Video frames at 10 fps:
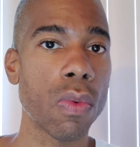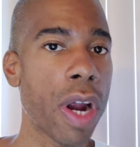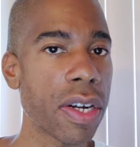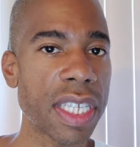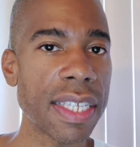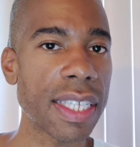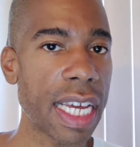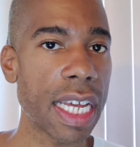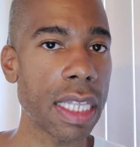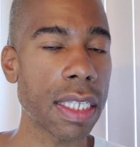Where's his
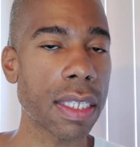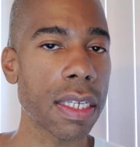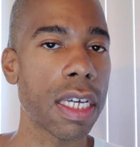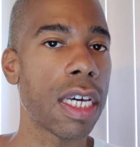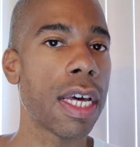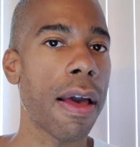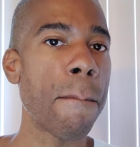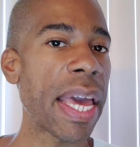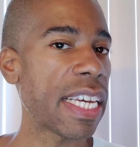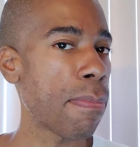sentence?
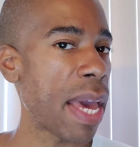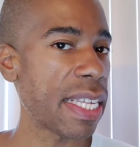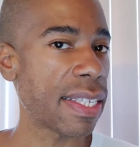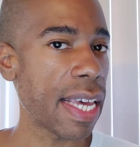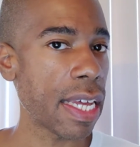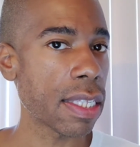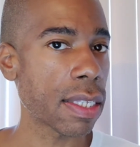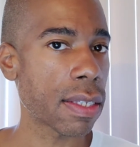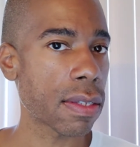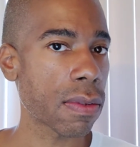Make it make
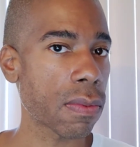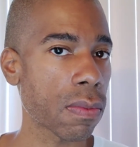sense.